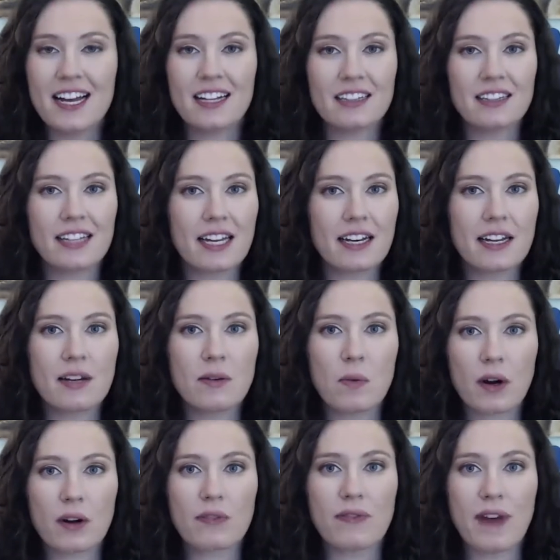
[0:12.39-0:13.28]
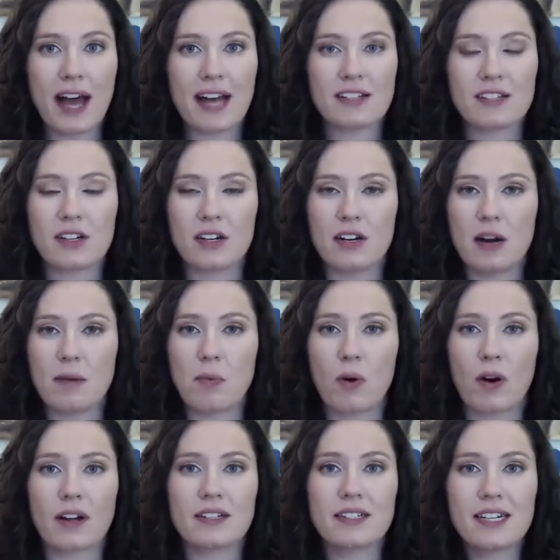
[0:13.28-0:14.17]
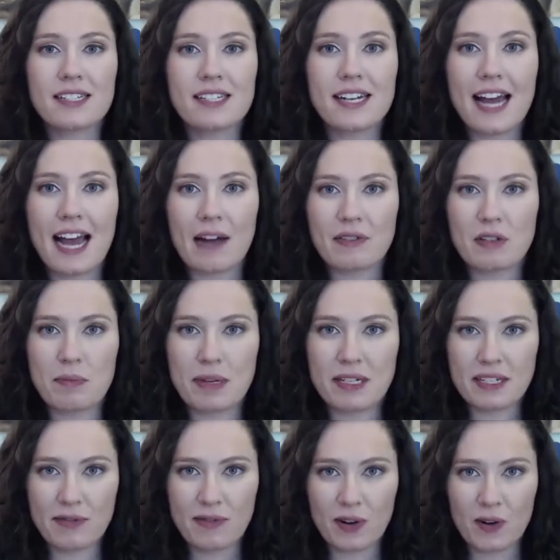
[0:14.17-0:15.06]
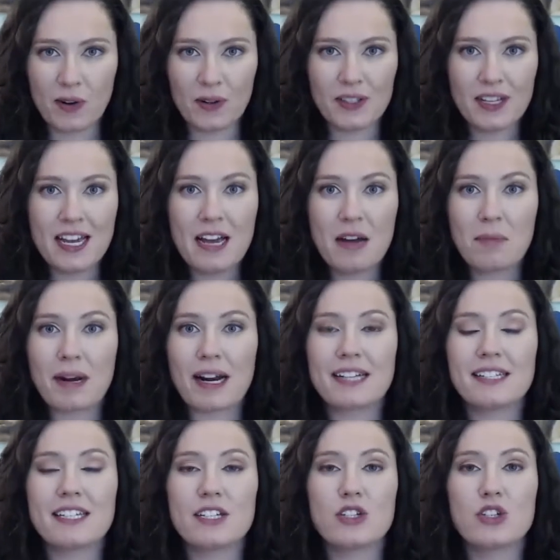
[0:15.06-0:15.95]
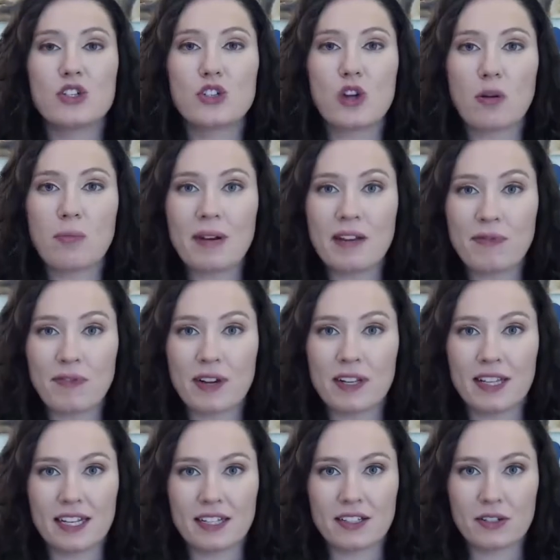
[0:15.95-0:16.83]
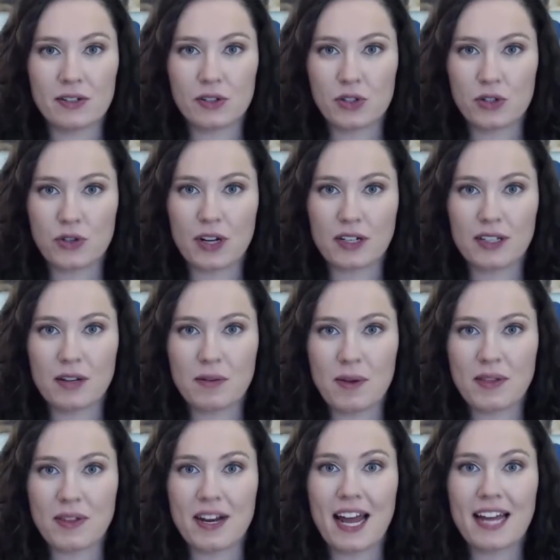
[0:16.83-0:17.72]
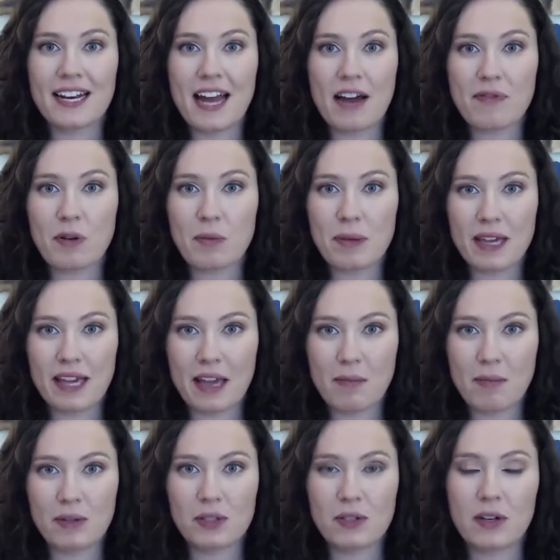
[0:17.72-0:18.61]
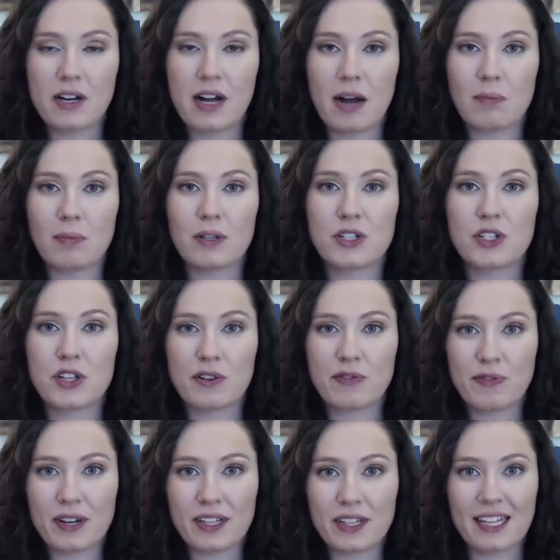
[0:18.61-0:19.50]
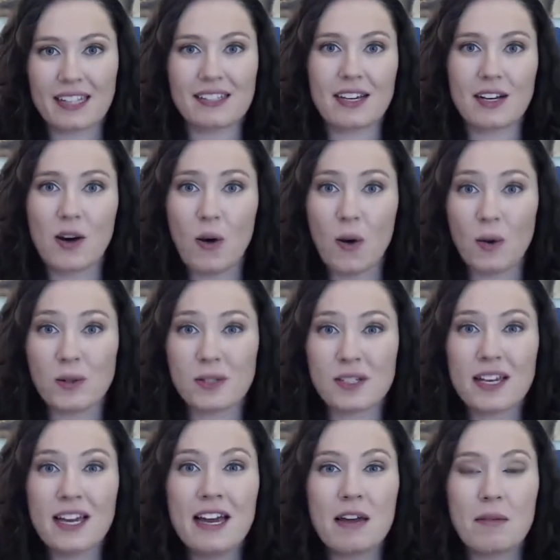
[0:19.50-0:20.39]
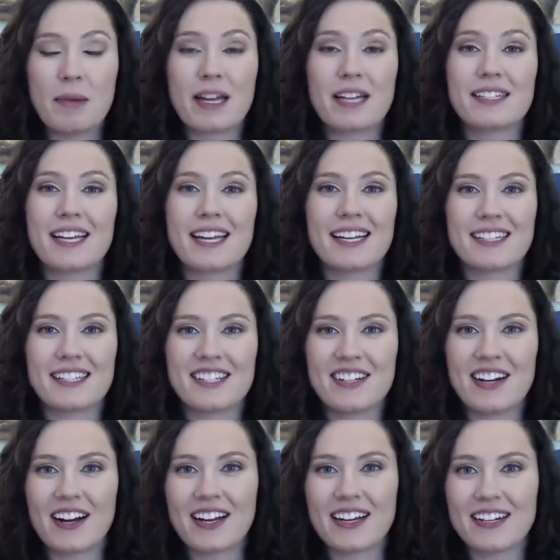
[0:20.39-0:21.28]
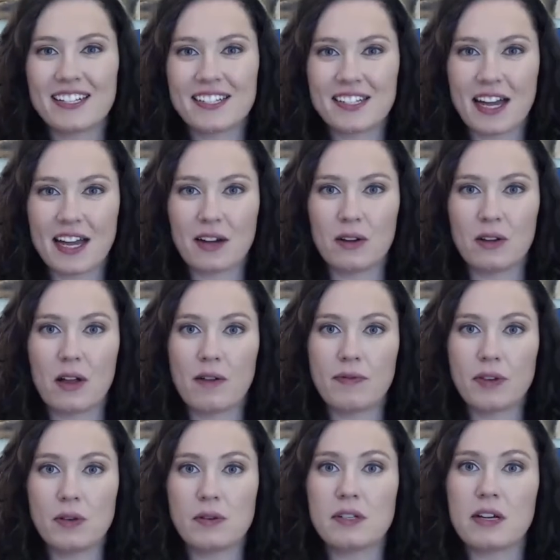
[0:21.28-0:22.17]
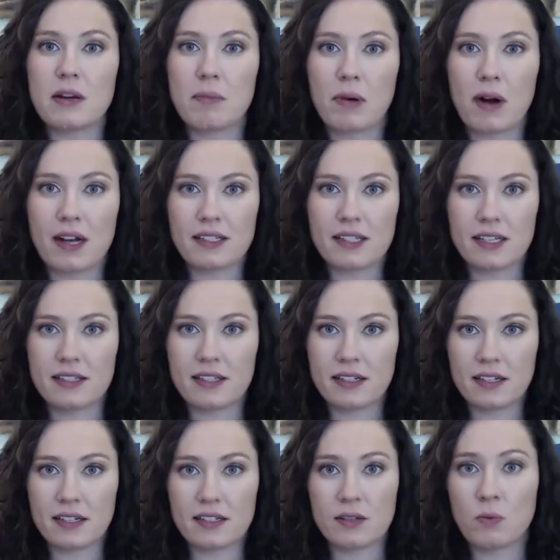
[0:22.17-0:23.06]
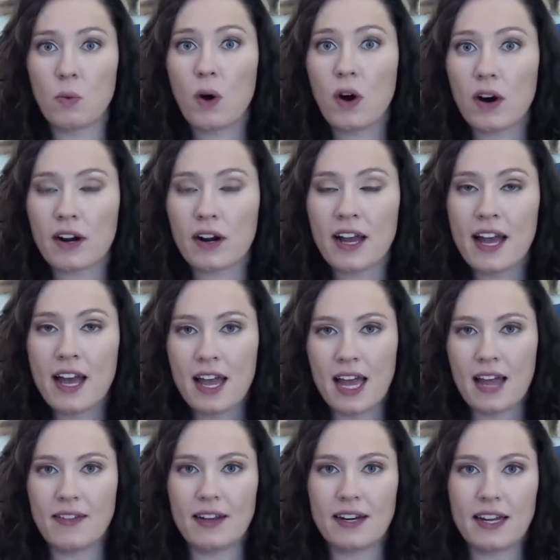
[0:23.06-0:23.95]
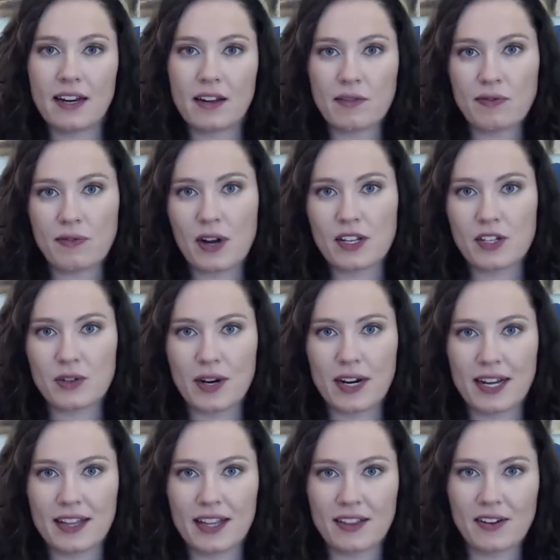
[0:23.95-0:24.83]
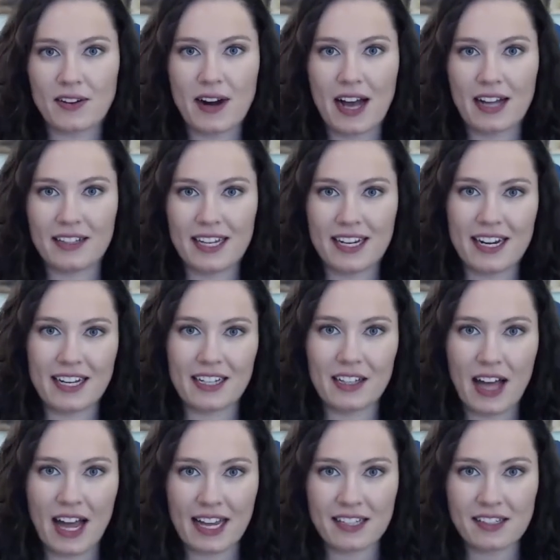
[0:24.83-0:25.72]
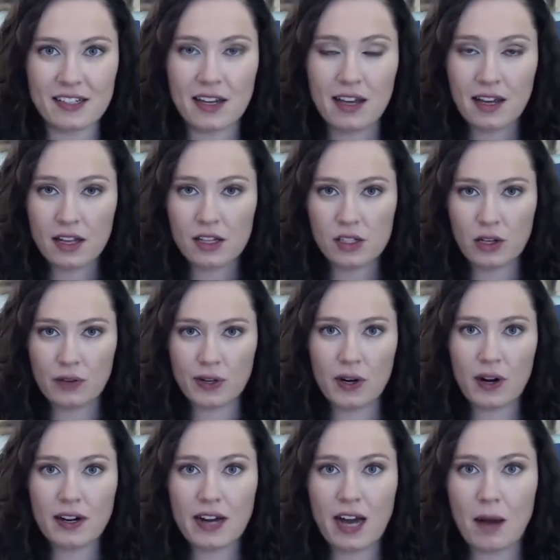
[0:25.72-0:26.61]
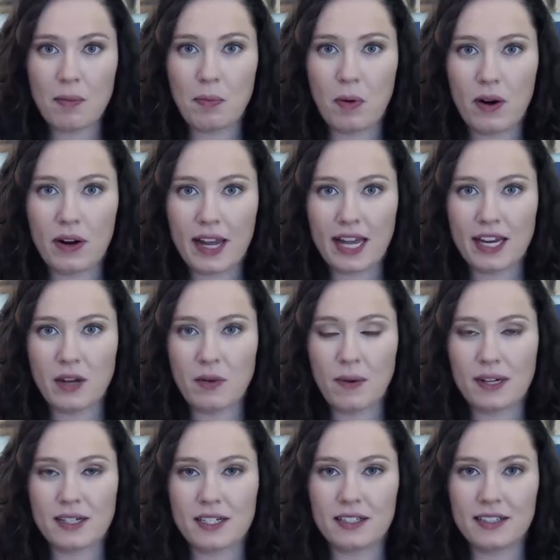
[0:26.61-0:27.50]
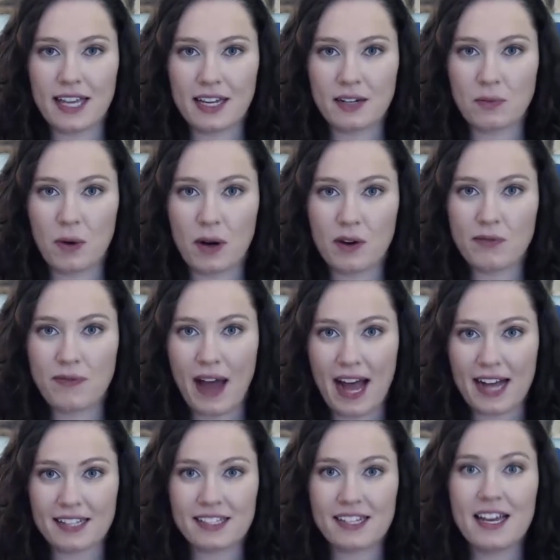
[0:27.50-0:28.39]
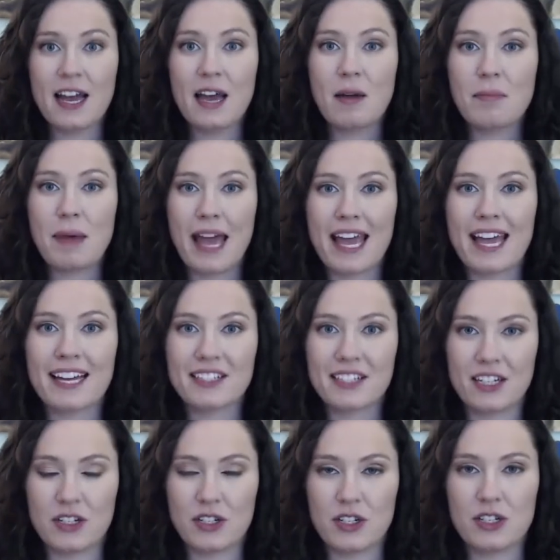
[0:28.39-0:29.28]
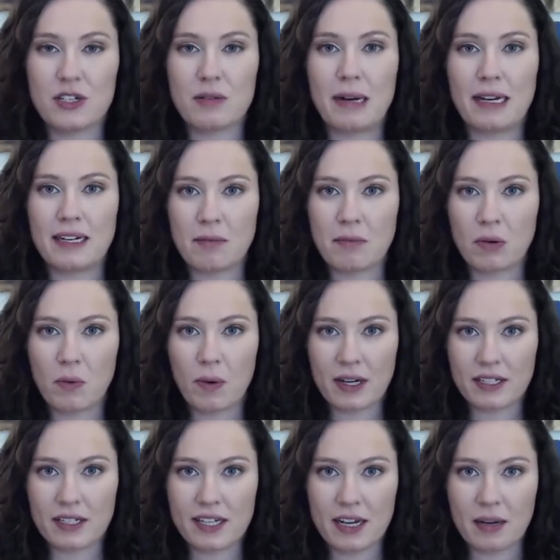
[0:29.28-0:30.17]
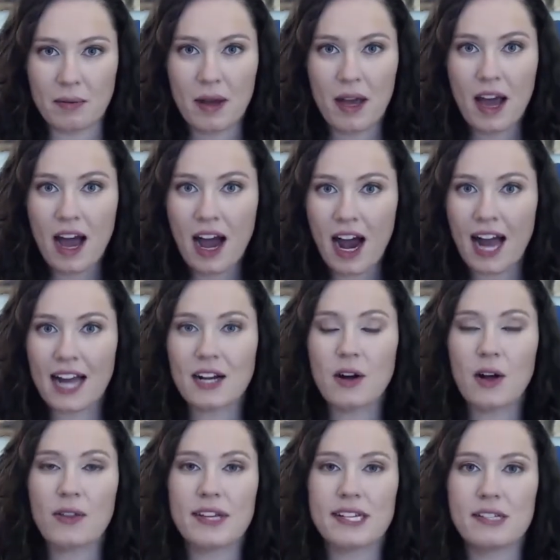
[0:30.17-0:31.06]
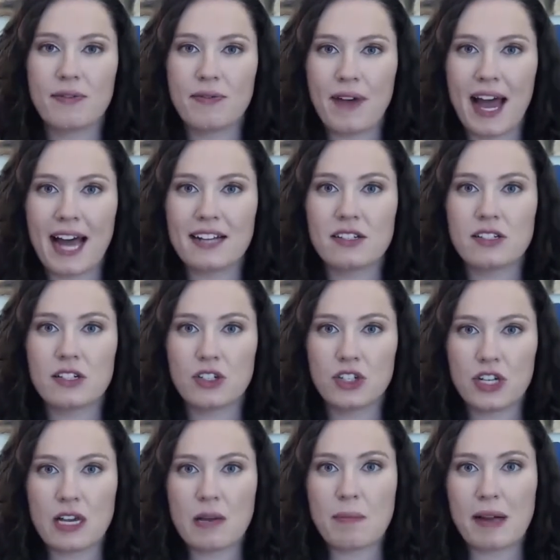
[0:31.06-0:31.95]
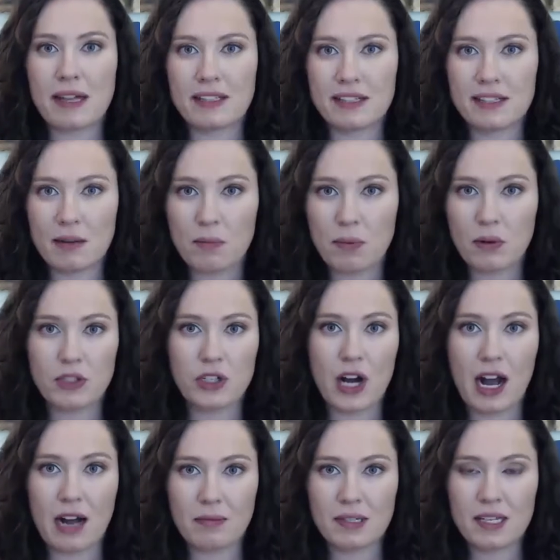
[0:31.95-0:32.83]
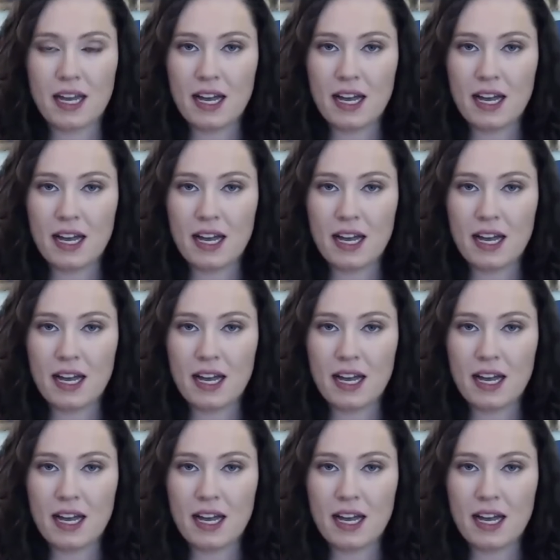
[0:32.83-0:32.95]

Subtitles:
Landing work fast on Upwork doesn't have to be difficult, but I see so many freelancers struggling with it and never being able to accomplish their freelancing goals because they get stuck in a cycle of using a process that doesn't work and then getting frustrated that they're not landing clients. So if you're on Upwork and you want to land work fast, pay attention to my number one tip. I call this fast, cheap, and simple jobs.